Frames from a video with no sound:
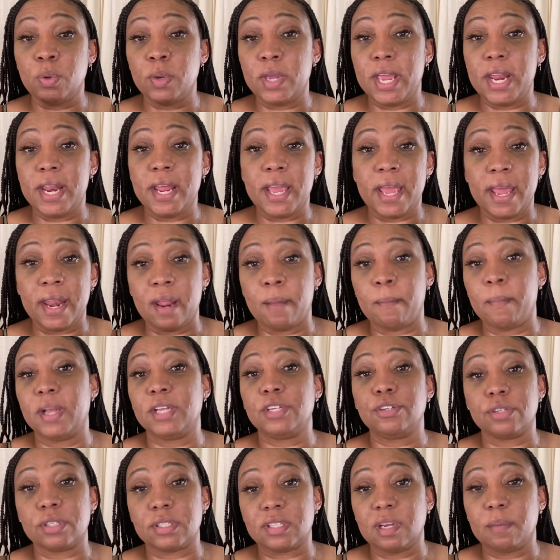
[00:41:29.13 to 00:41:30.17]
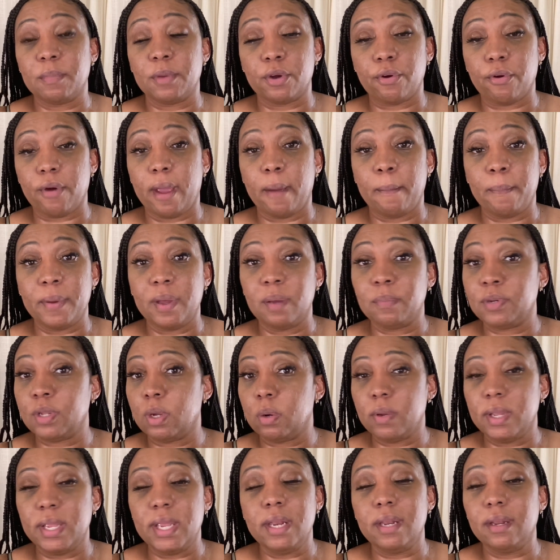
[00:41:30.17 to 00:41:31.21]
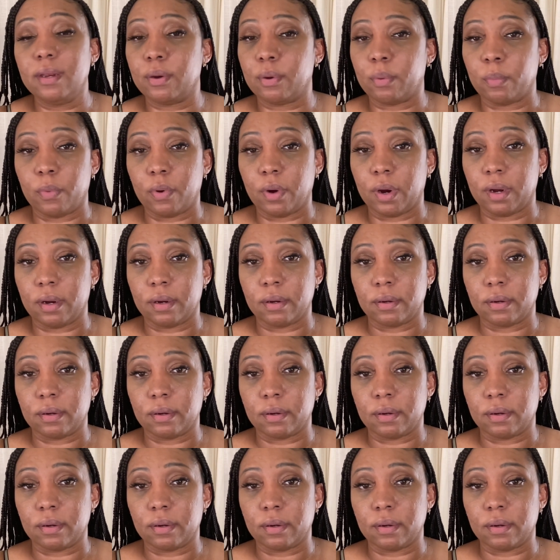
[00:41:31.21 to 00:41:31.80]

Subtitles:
eat it and it makes your stomach cramp up, don't eat it no more.